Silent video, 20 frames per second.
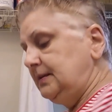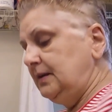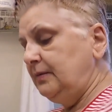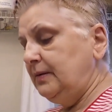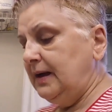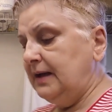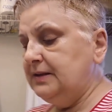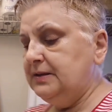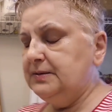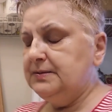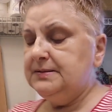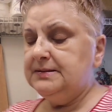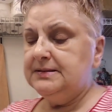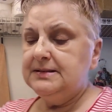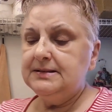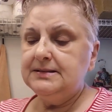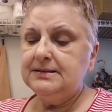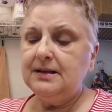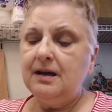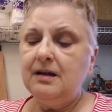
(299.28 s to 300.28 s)
So I use
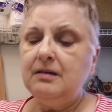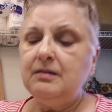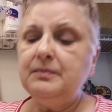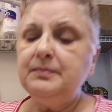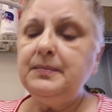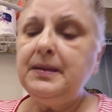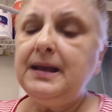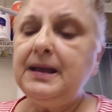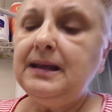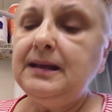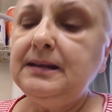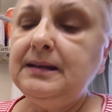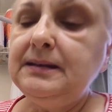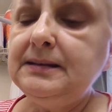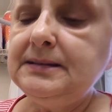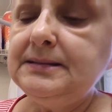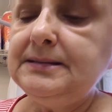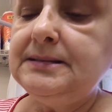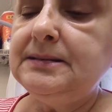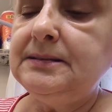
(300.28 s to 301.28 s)
this Almay.
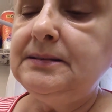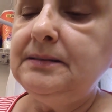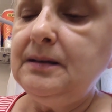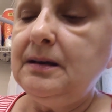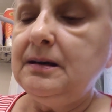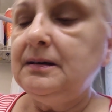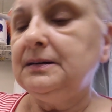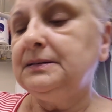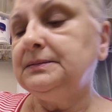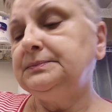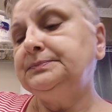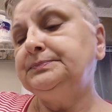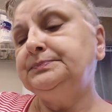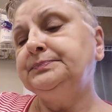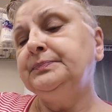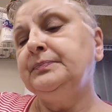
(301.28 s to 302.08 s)
It's an, um,